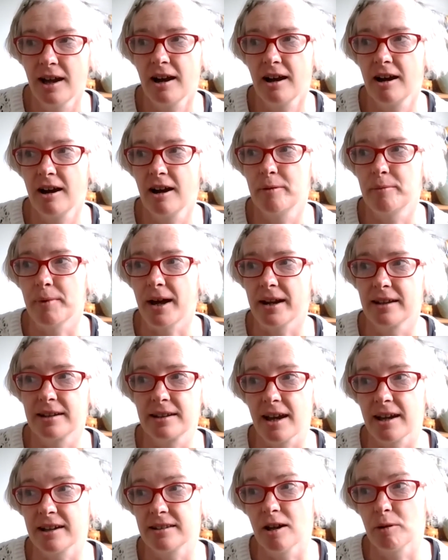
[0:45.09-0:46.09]
And
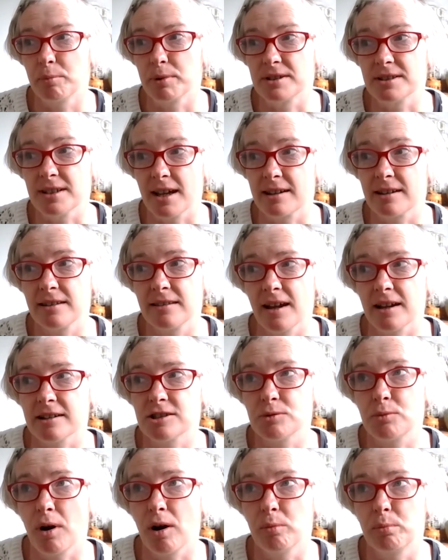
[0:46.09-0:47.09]
again, they'll be taking that
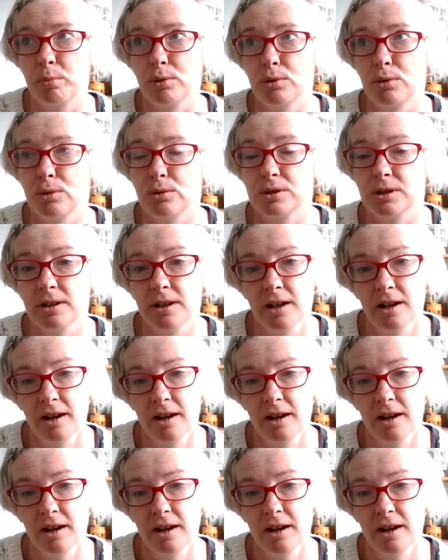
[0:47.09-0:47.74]
to our board